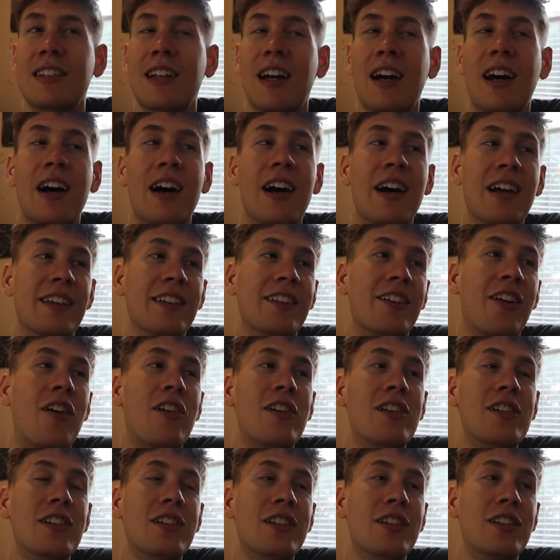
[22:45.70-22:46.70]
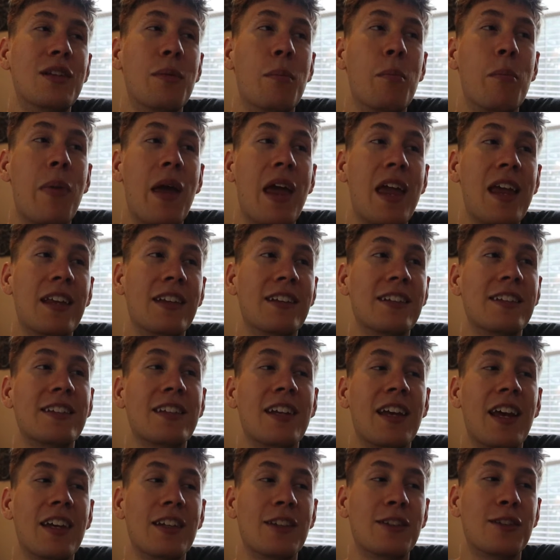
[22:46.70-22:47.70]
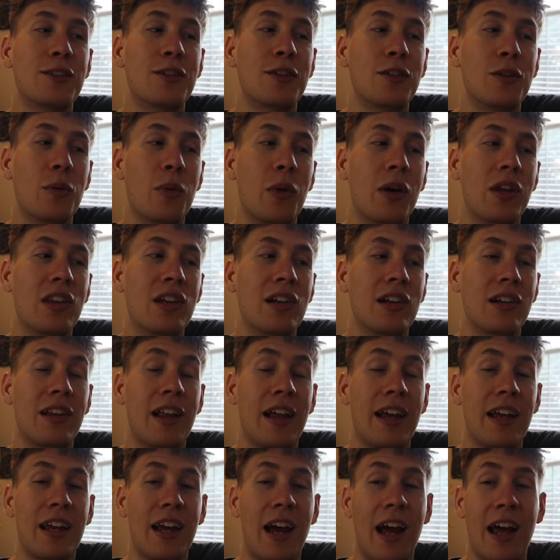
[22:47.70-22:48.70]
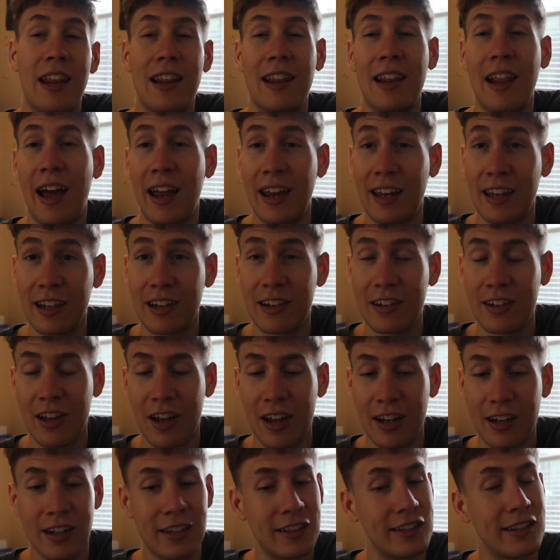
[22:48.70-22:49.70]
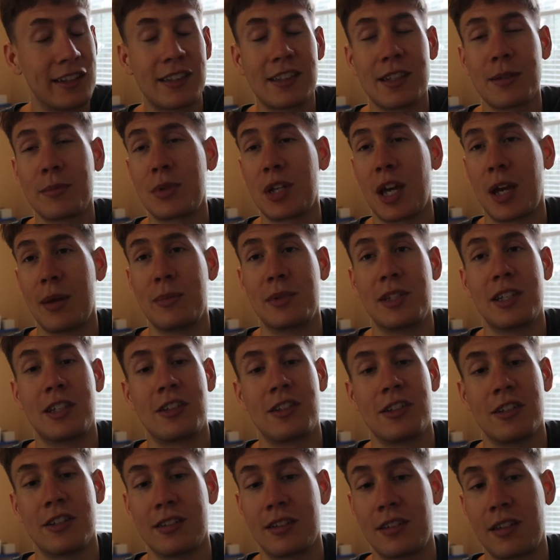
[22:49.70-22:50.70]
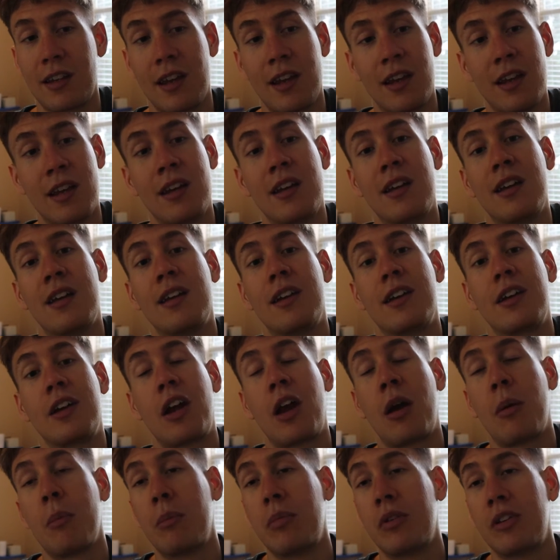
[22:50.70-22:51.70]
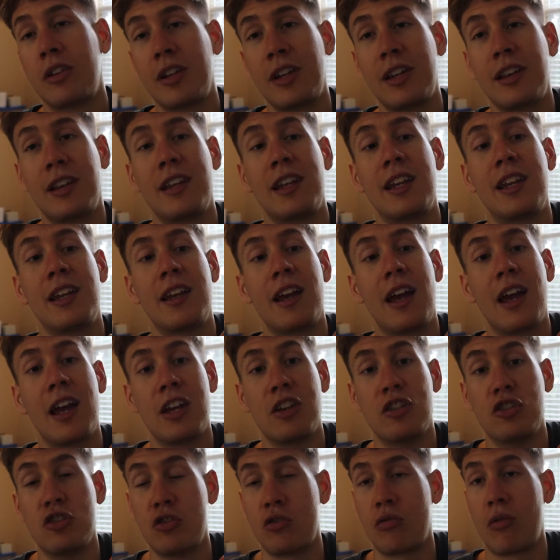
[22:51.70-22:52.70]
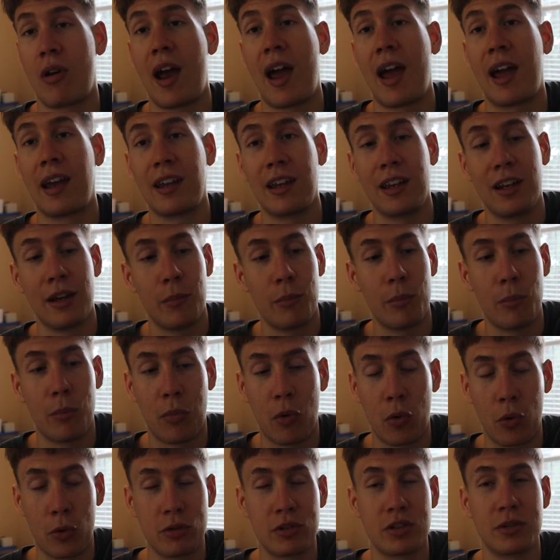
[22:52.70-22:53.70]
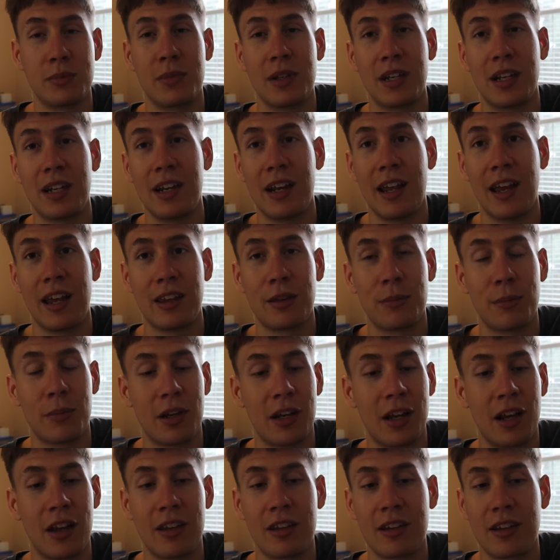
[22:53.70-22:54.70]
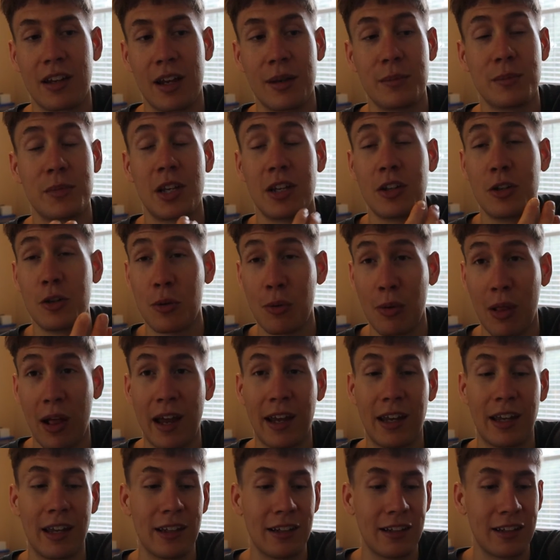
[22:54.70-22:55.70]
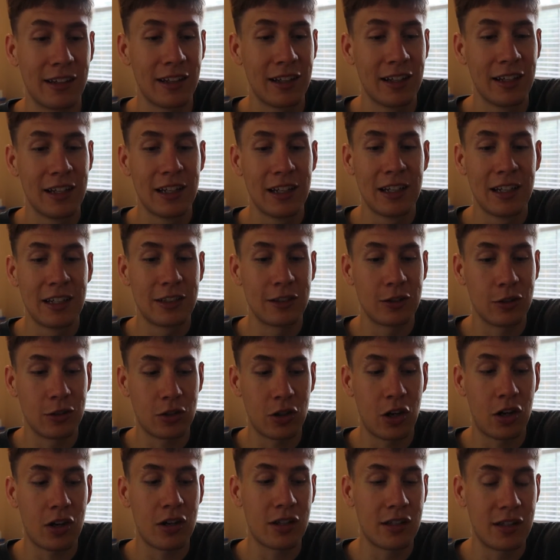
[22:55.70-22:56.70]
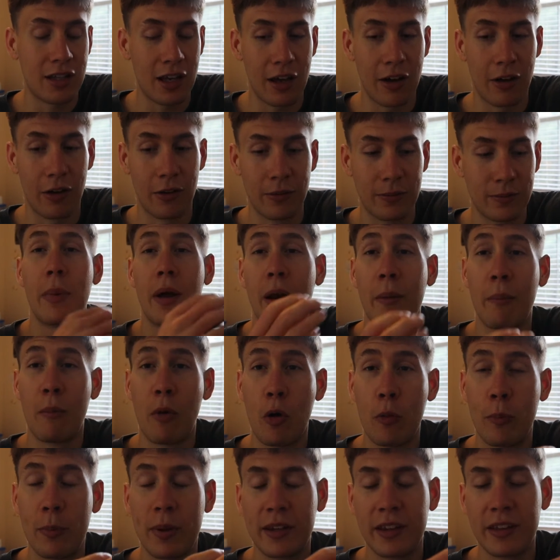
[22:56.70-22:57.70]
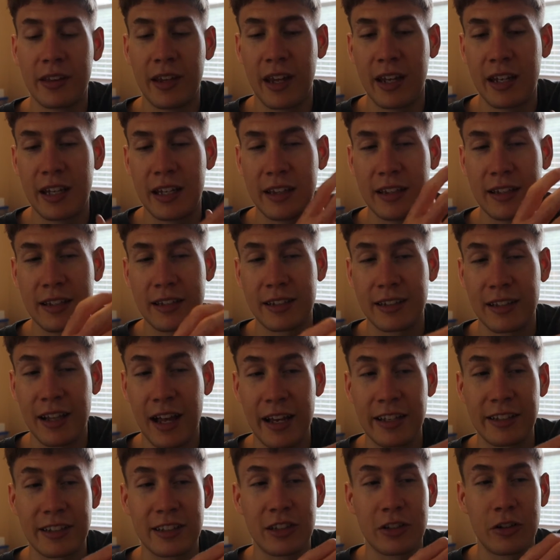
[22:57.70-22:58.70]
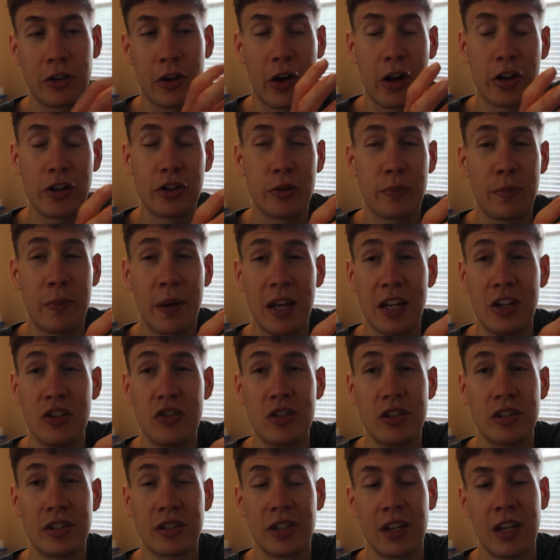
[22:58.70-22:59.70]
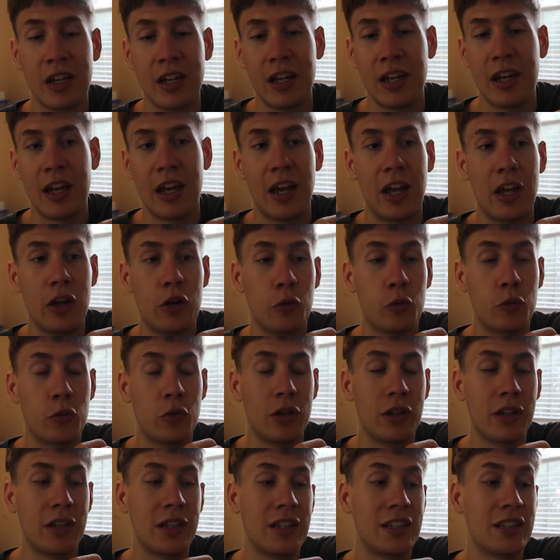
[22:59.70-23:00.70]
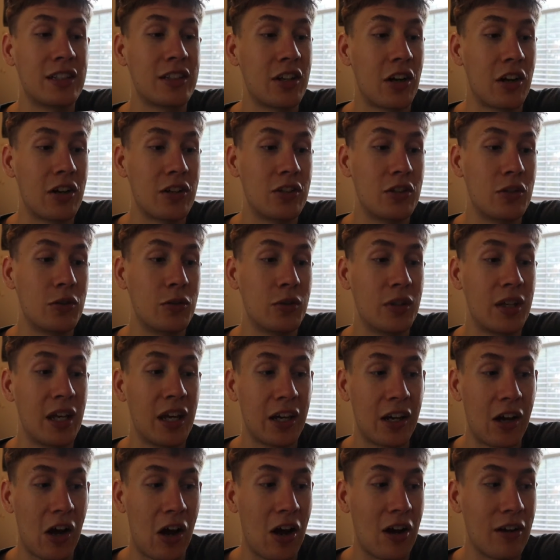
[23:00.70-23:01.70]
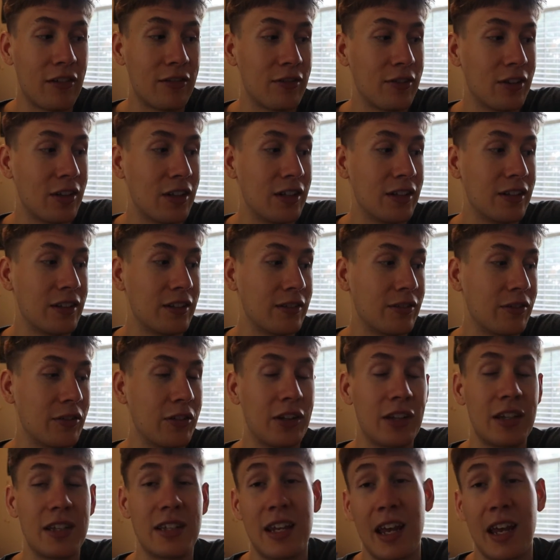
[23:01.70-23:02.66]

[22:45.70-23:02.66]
it's hard to debate as to whether I'd like it or not, because sometimes it's just completely a drag and it bores me to death, but other times I do like it, so it's hard to tell. But I'm hoping that in this last little 100 pages it'll really start to kick off and really